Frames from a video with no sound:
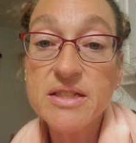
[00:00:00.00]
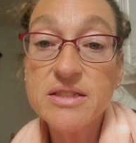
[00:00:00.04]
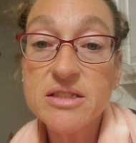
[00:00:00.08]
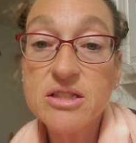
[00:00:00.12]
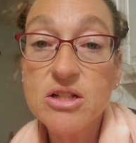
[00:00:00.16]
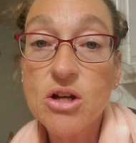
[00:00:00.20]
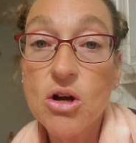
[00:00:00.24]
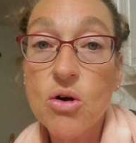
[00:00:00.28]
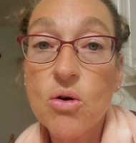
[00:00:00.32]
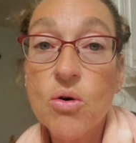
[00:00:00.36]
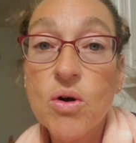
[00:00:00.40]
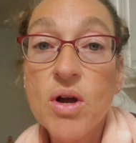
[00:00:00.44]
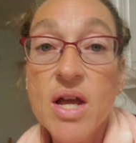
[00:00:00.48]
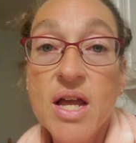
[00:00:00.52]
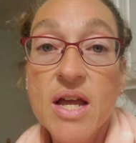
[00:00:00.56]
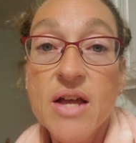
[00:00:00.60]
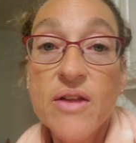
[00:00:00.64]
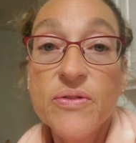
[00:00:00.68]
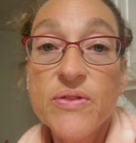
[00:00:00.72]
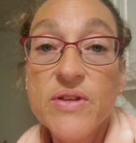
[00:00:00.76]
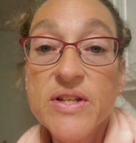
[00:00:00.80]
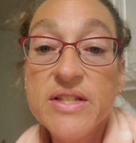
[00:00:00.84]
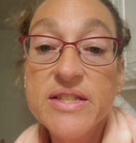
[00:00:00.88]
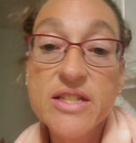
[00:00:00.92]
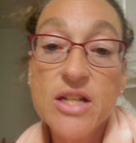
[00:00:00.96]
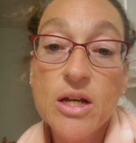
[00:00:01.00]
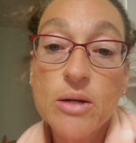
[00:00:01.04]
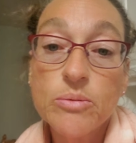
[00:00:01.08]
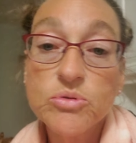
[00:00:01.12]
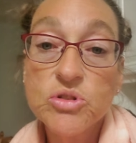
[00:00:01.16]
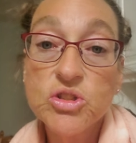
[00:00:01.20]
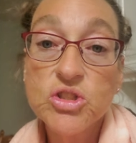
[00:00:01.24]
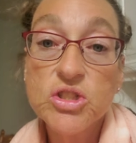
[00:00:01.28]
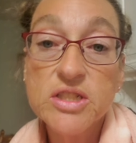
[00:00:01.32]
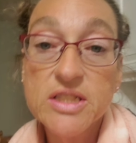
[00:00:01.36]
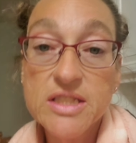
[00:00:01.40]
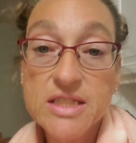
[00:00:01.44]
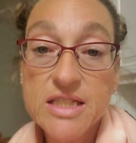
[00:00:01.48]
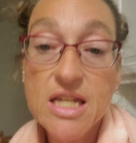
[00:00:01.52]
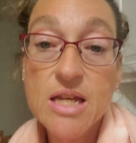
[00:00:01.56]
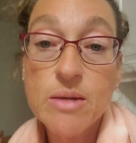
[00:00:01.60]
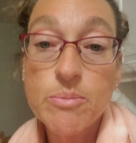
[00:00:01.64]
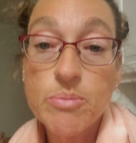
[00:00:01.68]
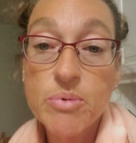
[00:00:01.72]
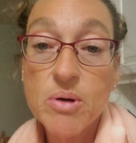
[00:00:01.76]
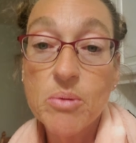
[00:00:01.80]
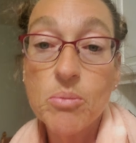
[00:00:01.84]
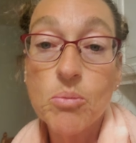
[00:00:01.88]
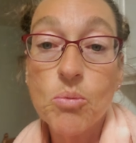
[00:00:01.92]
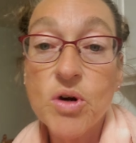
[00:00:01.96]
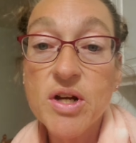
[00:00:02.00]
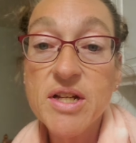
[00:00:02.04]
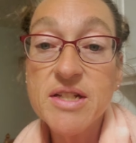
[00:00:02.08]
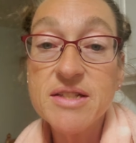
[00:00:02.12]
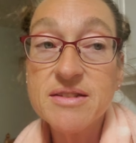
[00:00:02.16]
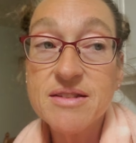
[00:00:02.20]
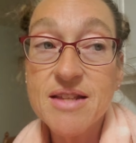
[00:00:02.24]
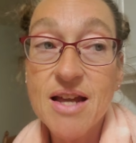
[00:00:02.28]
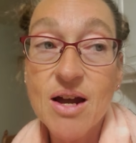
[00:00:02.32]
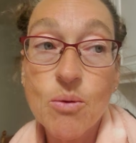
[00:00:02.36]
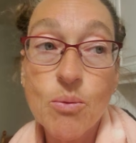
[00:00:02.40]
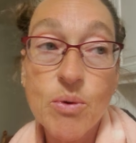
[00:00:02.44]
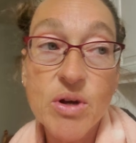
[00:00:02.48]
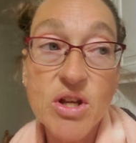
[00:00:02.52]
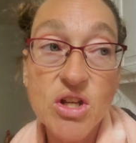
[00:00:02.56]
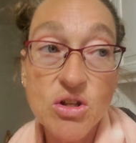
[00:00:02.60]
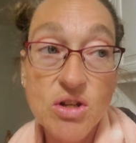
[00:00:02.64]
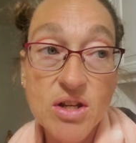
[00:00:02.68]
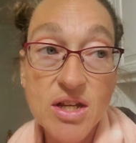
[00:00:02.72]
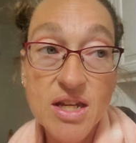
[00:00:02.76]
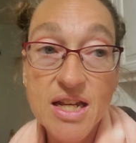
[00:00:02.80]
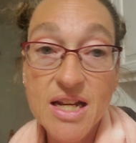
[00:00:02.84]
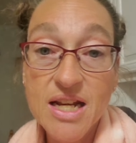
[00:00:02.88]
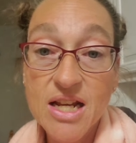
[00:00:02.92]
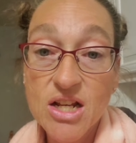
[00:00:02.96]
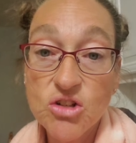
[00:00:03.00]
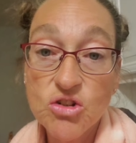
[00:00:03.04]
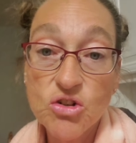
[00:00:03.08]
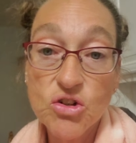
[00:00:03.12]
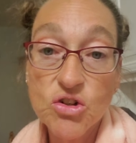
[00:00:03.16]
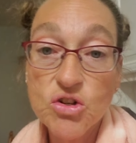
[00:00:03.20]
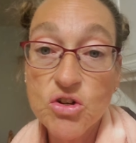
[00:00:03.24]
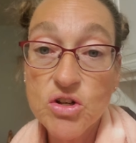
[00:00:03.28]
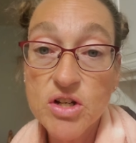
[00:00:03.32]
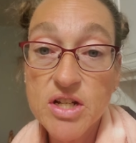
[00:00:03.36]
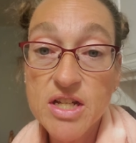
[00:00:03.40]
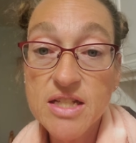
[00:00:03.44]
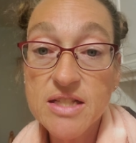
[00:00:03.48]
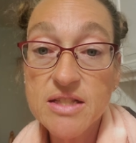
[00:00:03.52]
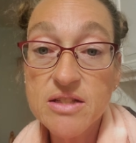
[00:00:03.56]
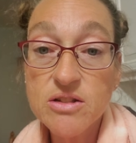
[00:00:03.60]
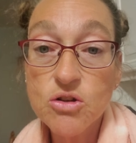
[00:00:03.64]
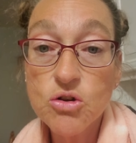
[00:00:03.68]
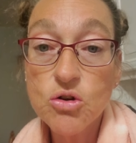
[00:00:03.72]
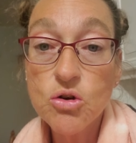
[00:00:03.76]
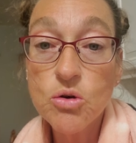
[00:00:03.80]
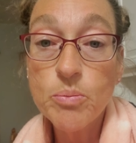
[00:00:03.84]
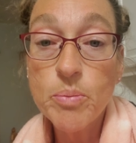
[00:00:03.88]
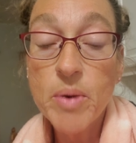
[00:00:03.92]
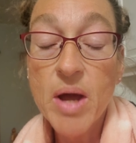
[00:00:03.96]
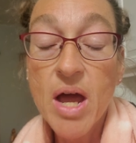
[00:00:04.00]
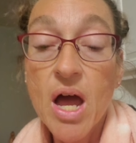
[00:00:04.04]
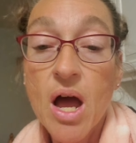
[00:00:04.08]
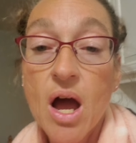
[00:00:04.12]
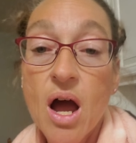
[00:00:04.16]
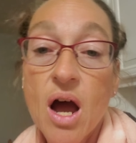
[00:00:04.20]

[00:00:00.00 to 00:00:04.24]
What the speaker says: So this helps just keep it moist. That way you can get it in your cookie scoop.